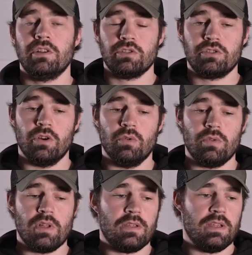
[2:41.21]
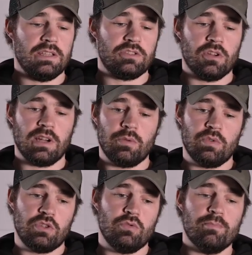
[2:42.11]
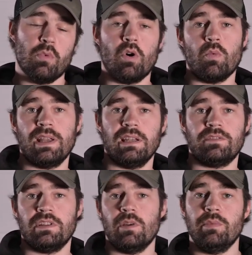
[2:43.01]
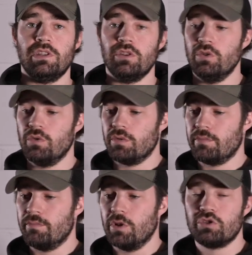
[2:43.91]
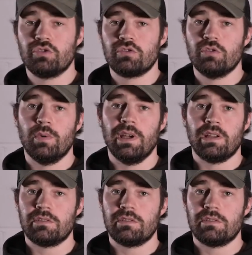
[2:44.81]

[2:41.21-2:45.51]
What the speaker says: So it's not like we do more weightlifting than we do monostructural work.